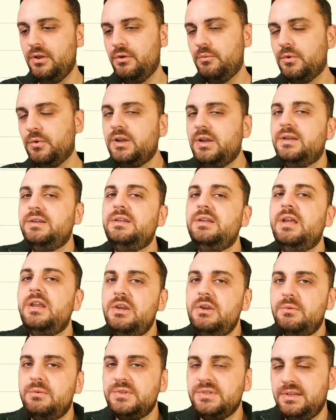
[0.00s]
We're
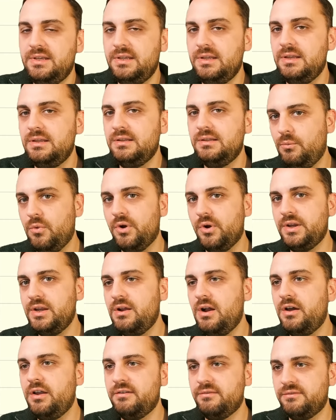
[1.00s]
continuously working
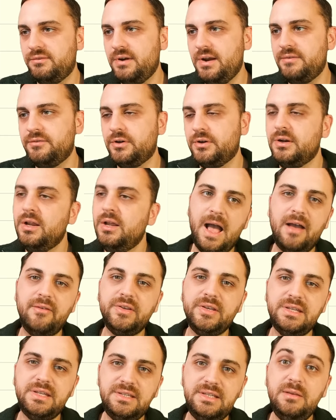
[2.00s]
on it forever.
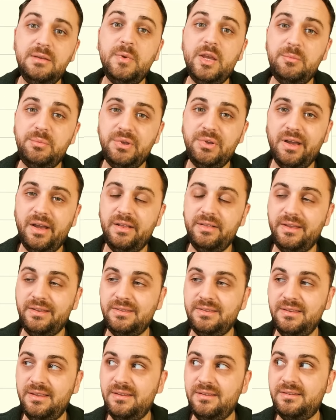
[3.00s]
Having a team API like
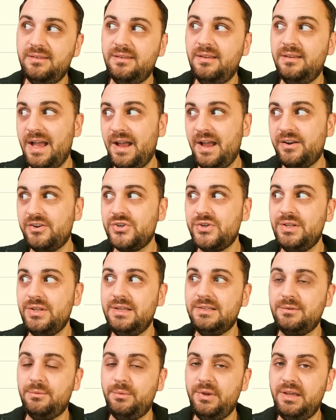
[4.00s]
this actually
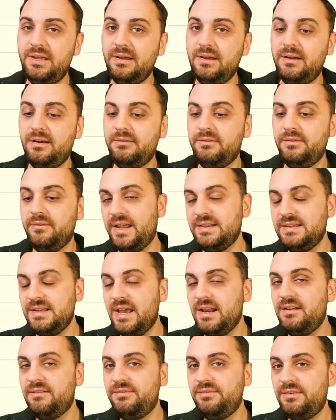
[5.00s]
is a way of
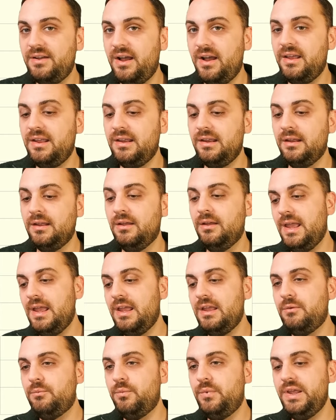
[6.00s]
identifying,
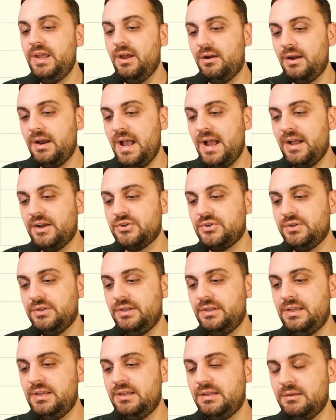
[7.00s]
hey, we are
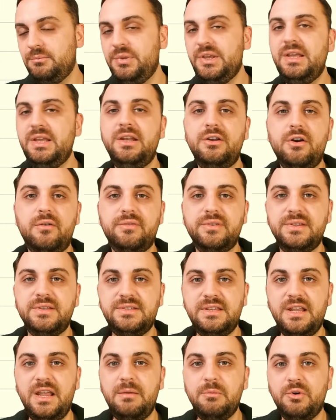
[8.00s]
actually competing over the
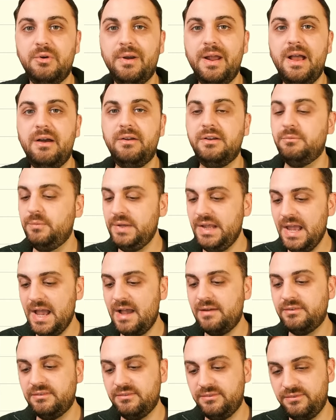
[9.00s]
same ground and we
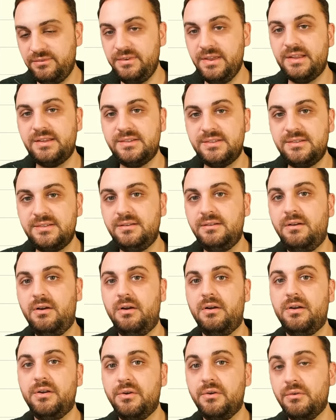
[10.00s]
haven't fixed
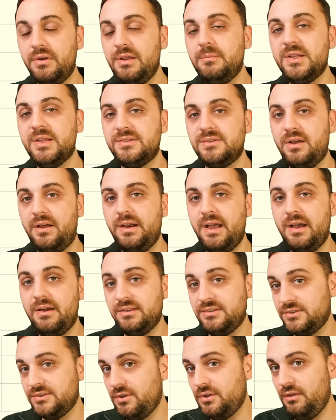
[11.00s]
our agreements on how to
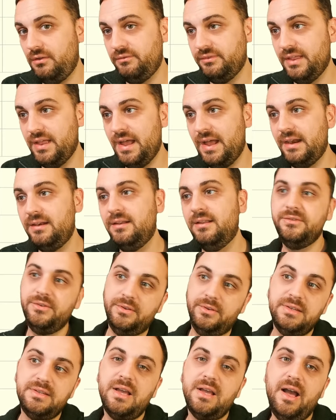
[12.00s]
solve that. So
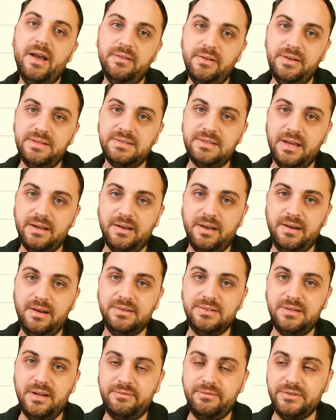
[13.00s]
this highlights that kind of
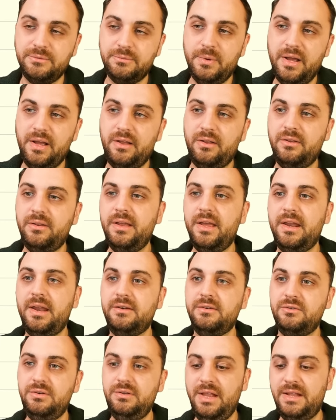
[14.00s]
stuff as well
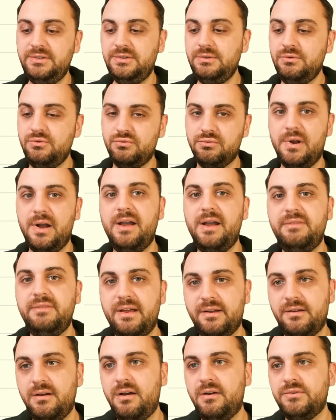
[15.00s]
and lets you drive
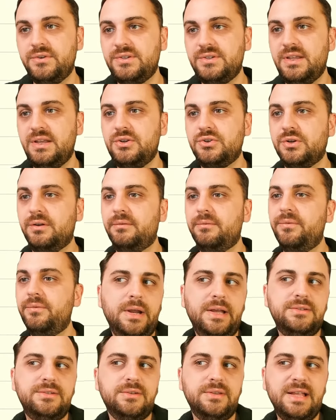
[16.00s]
that conversation,
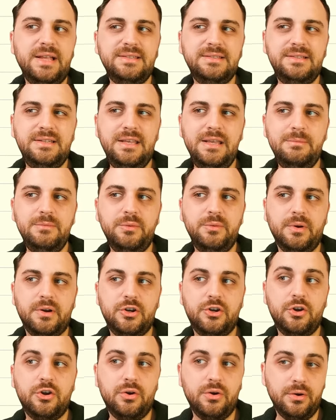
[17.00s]
right? So that's teams we're
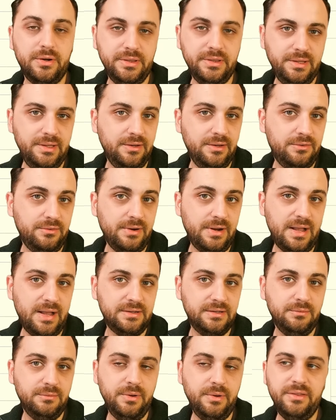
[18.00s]
currently
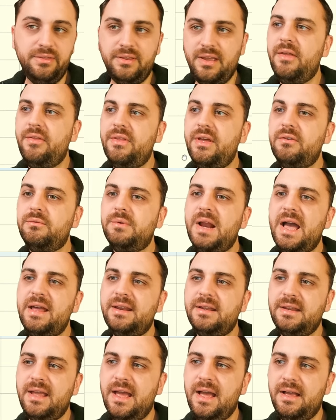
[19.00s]
interacting with. And then
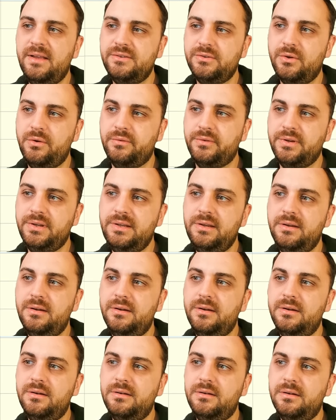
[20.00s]
Radic has over
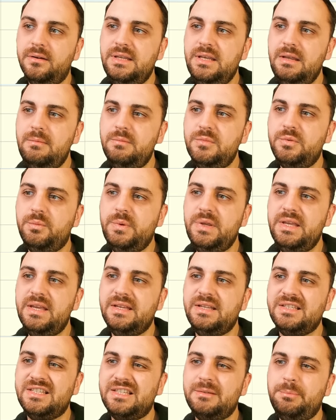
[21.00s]
here teams we
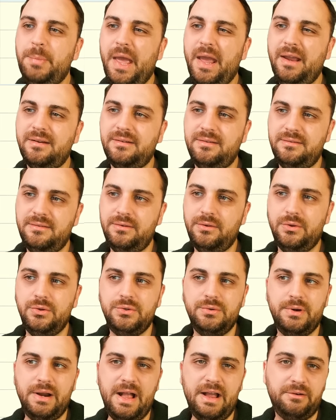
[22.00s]
expect to
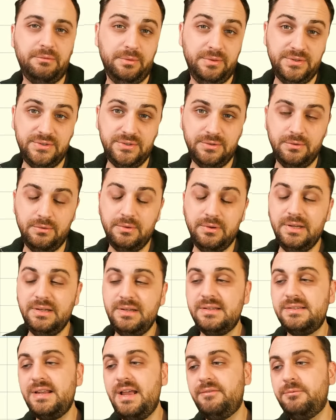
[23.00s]
interact with soon. It
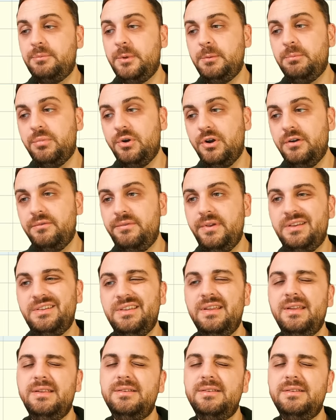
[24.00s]
doesn't have to be perfect.